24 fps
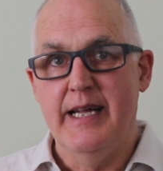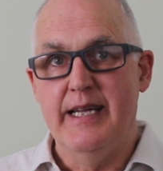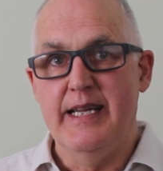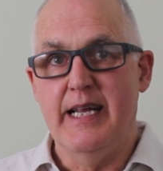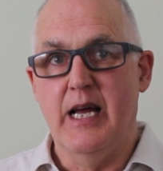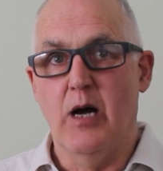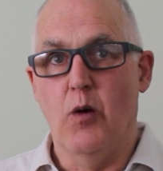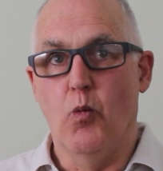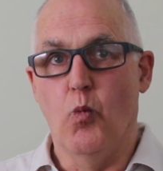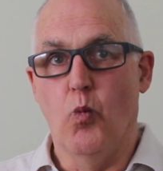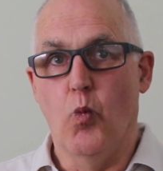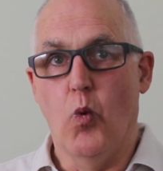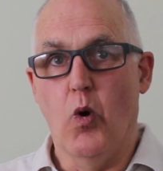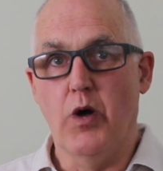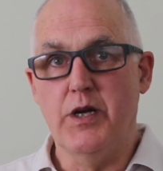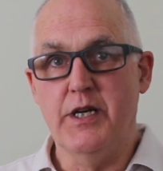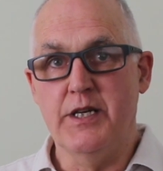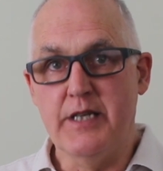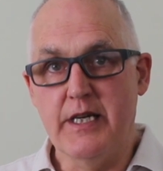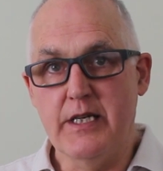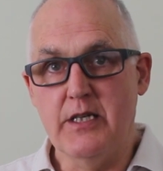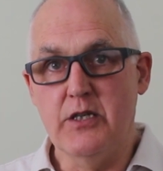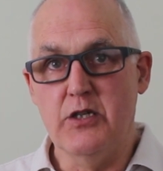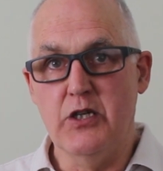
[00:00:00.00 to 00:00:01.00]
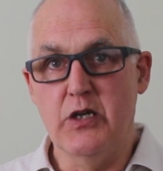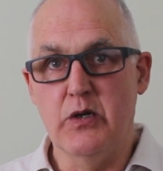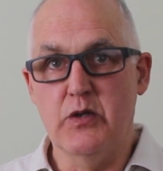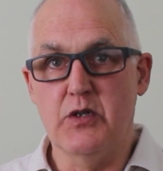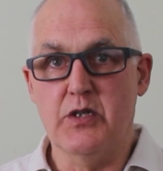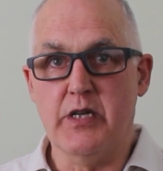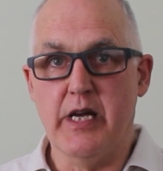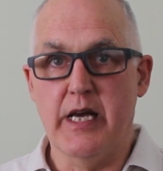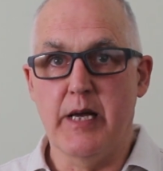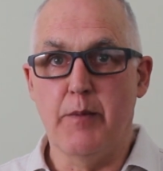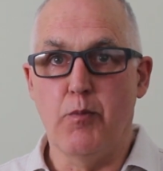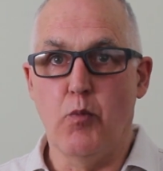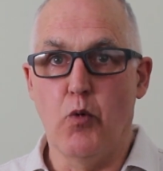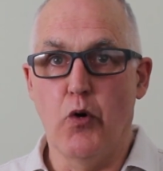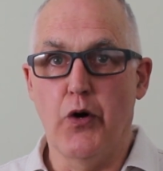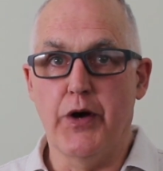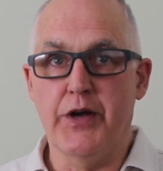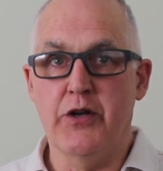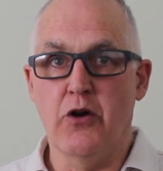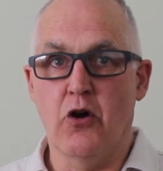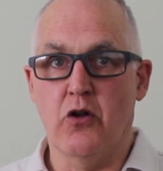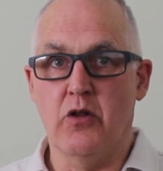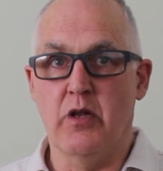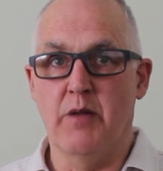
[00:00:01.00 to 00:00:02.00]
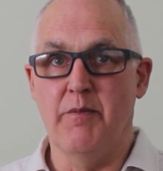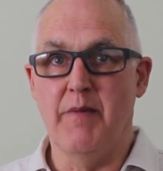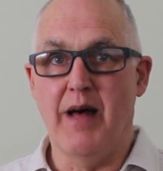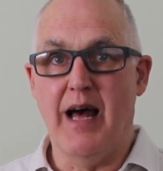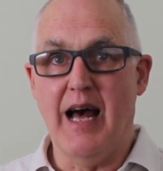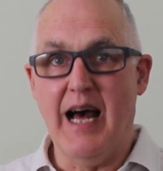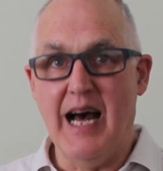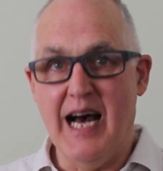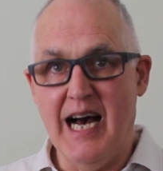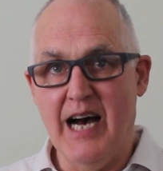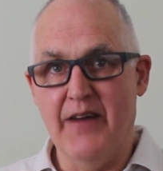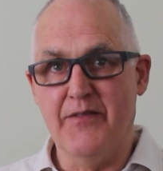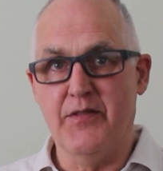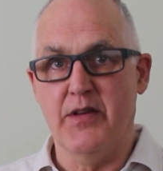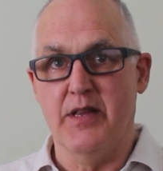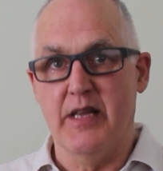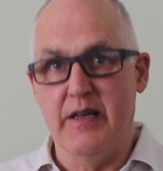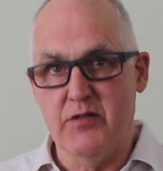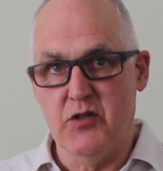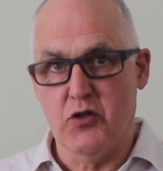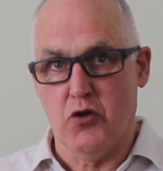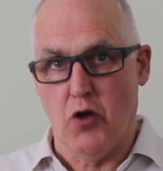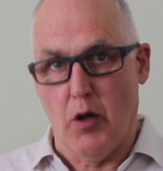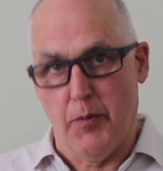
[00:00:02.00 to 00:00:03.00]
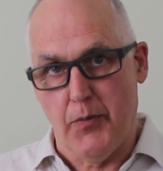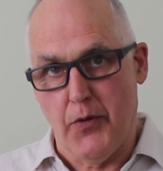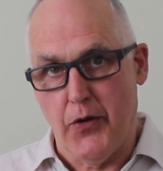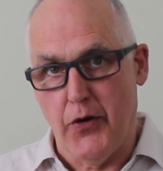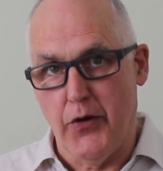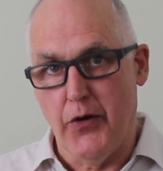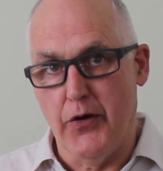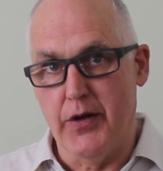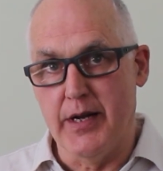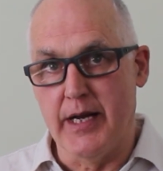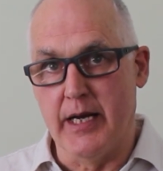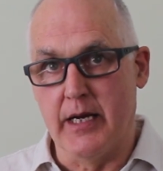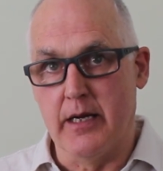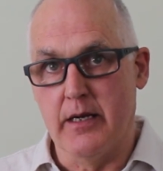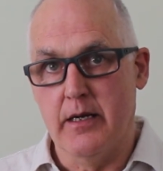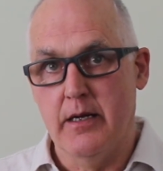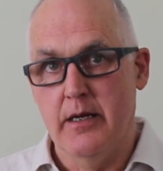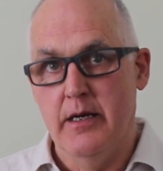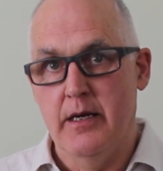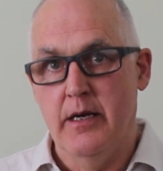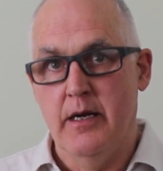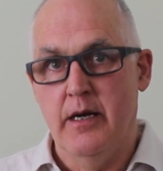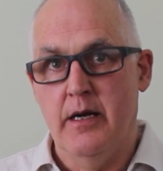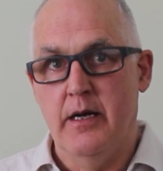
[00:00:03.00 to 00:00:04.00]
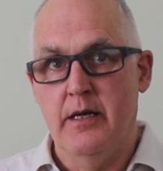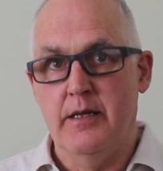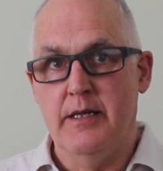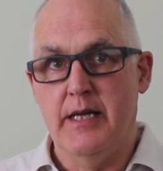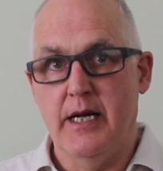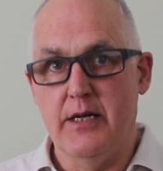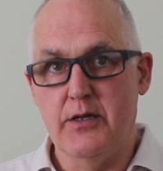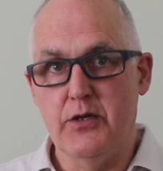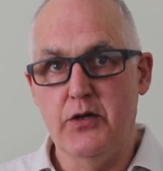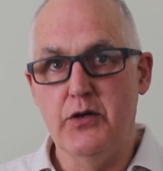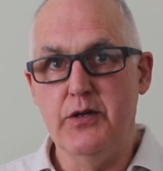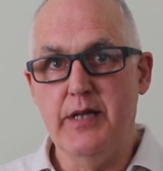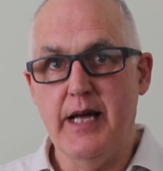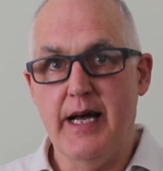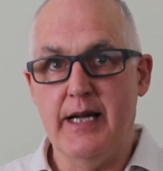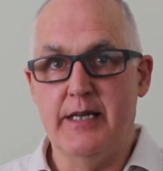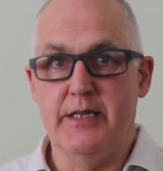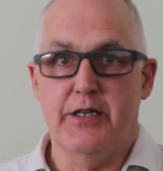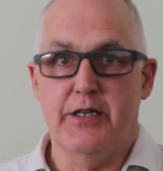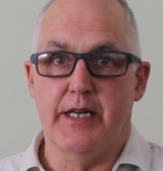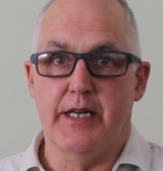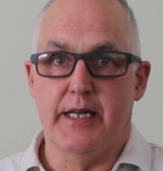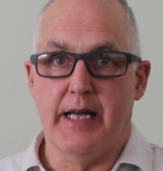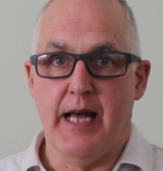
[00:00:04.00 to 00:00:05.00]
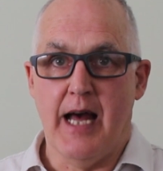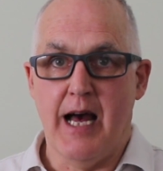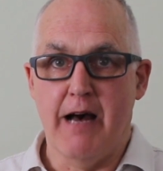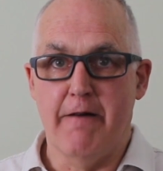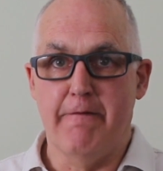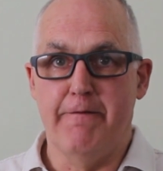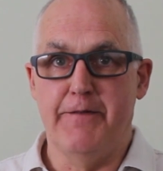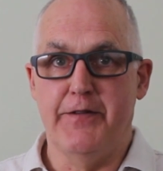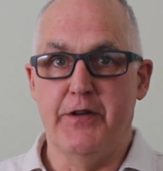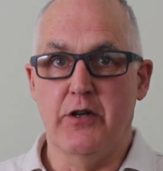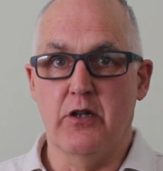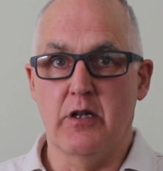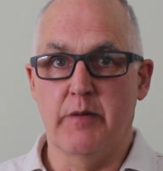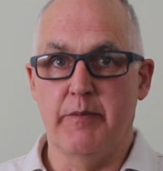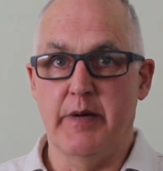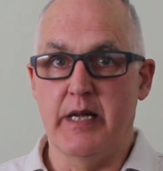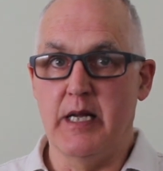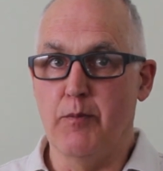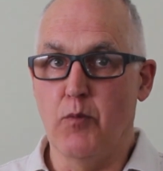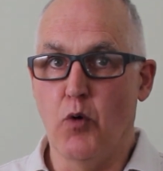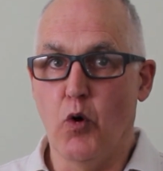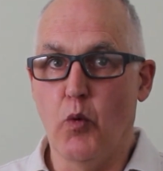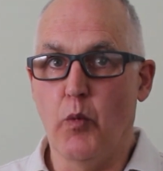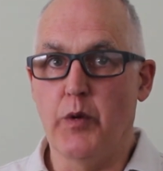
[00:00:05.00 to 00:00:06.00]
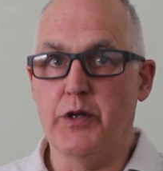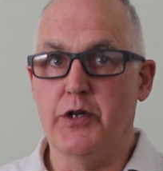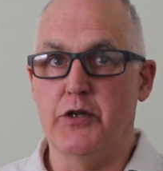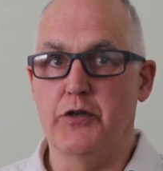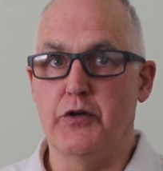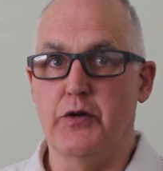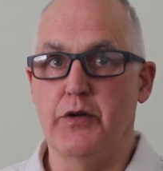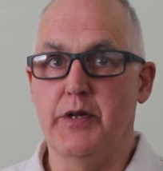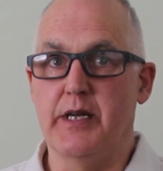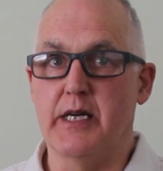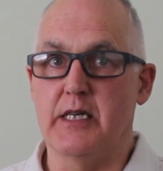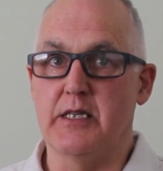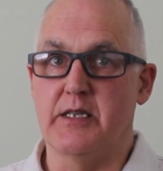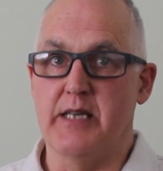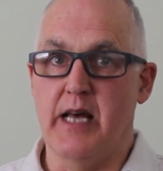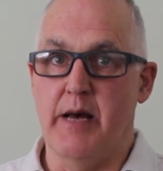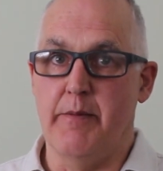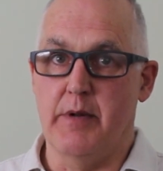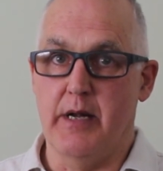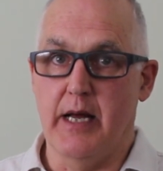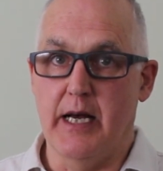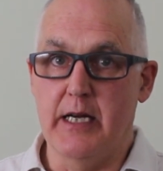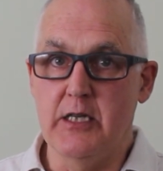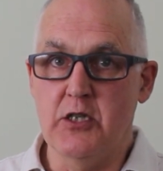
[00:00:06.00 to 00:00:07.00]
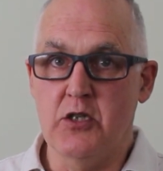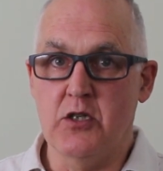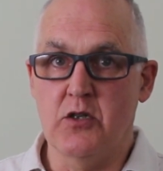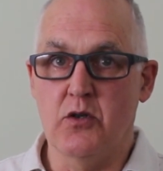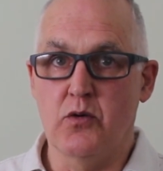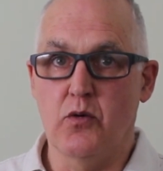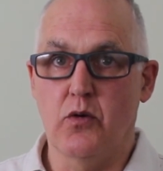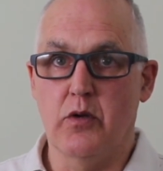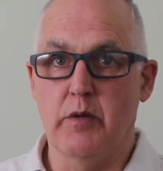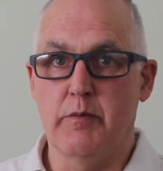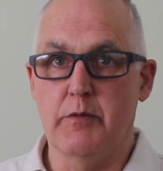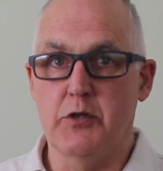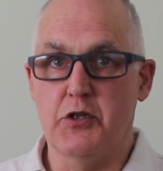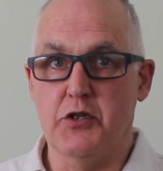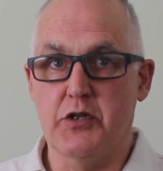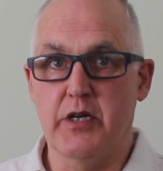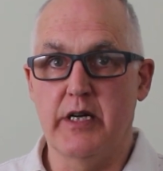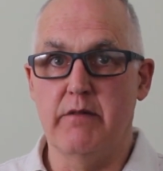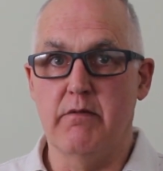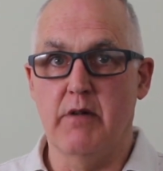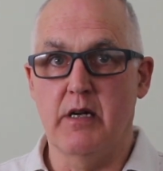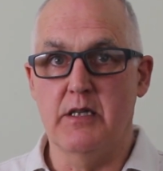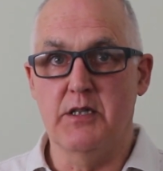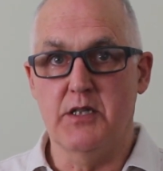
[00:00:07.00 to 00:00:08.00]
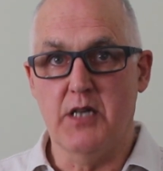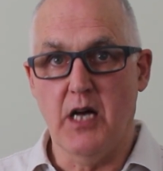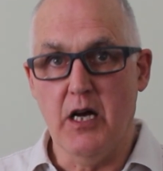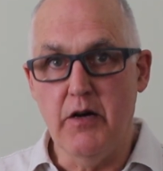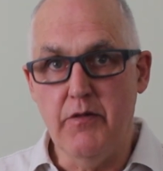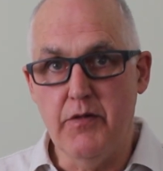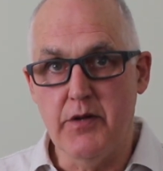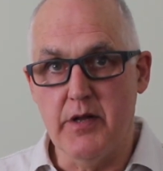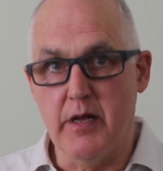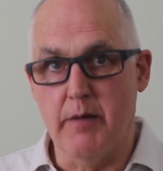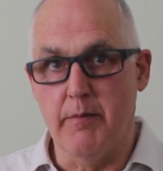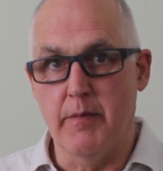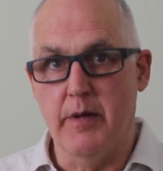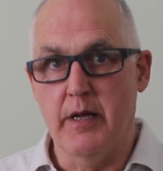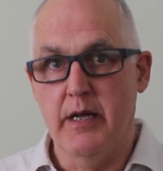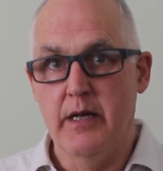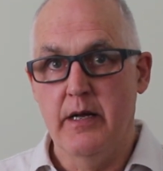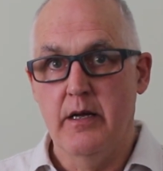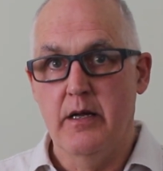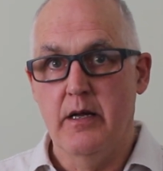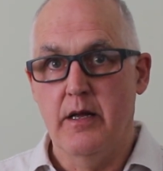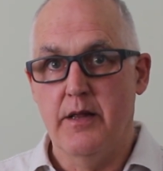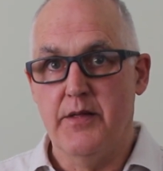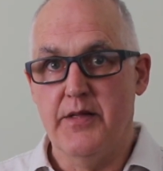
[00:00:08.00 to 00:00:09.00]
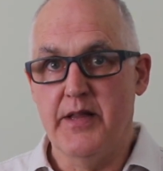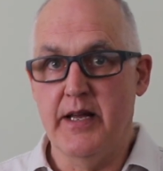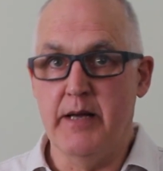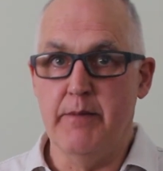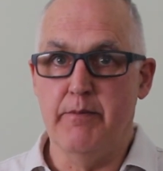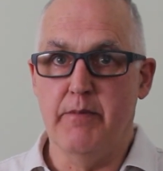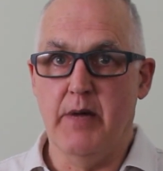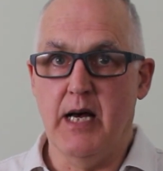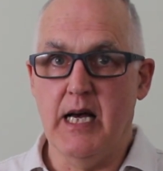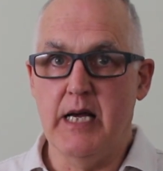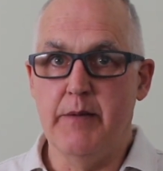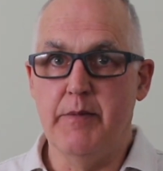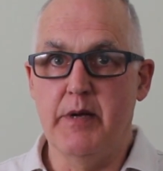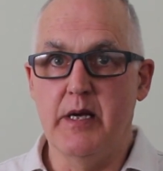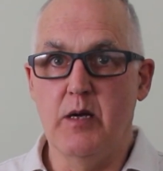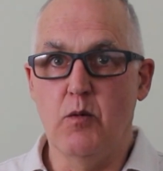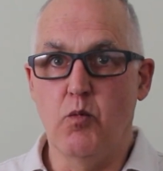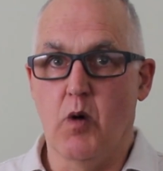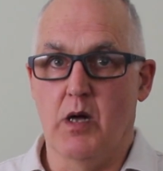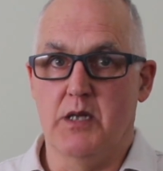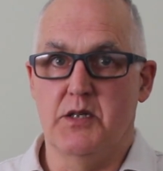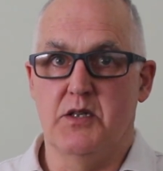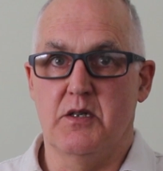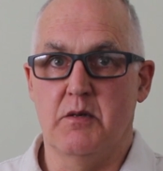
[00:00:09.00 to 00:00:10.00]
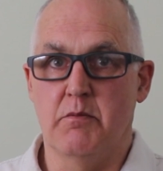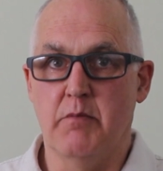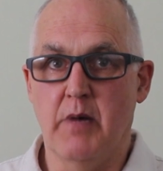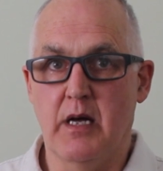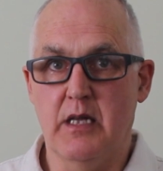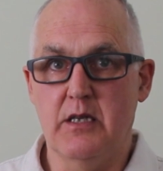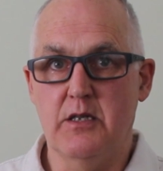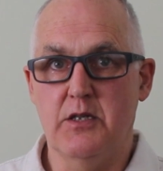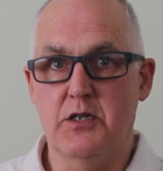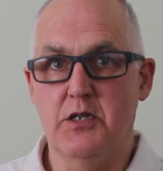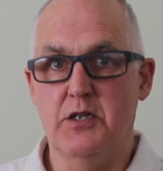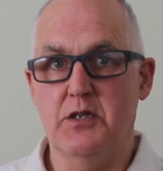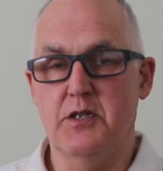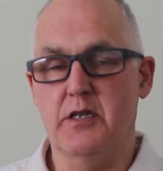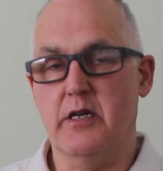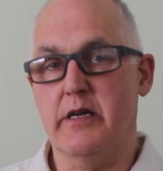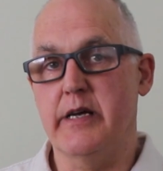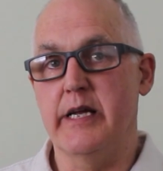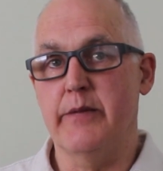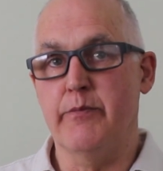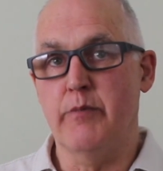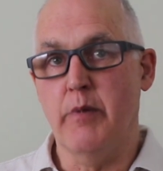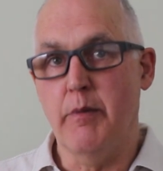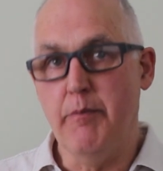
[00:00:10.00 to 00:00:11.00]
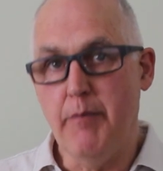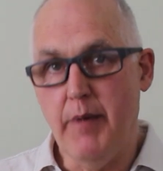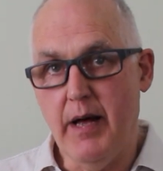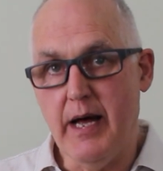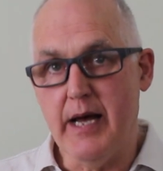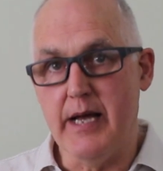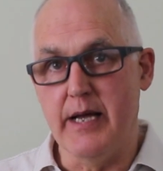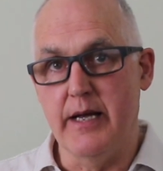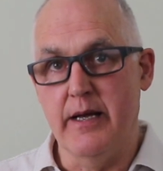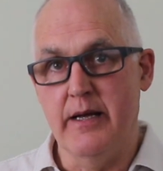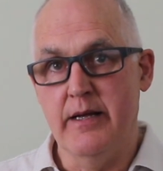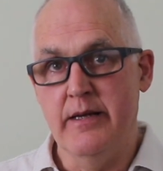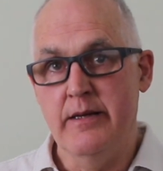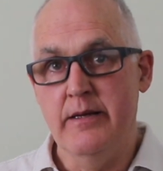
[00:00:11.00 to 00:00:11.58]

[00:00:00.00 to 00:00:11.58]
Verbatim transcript: Now what you need to do is keep working on them after they've stopped hurting. Now do that you can't feel them anymore when you do the examination or the machine runs over them. Then maybe once a month just to keep them at bay.